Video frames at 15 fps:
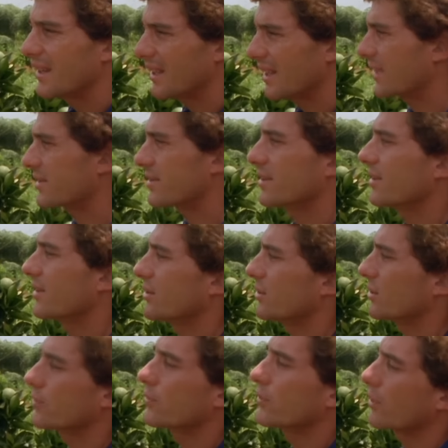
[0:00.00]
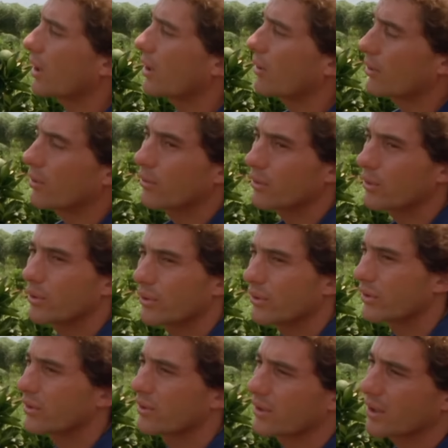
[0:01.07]
Yes, it's just for our own
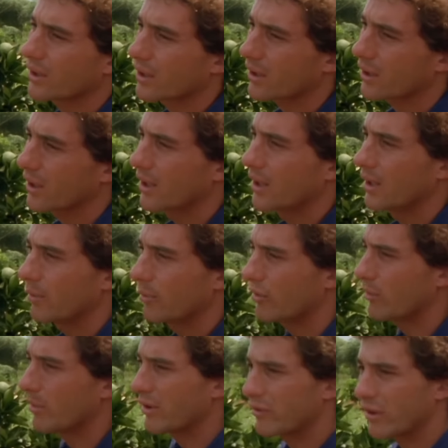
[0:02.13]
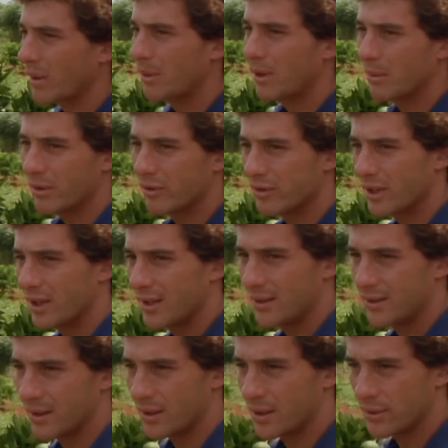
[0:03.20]
use, uh, for my family, my
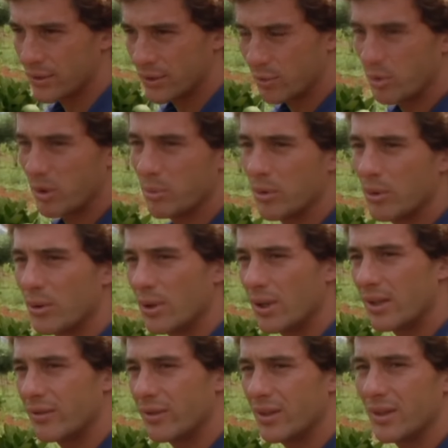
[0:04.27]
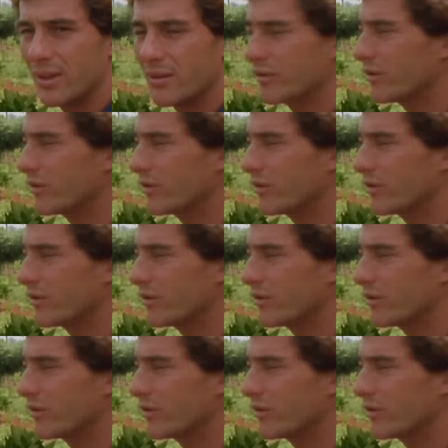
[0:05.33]
friends, and also the people who live here in the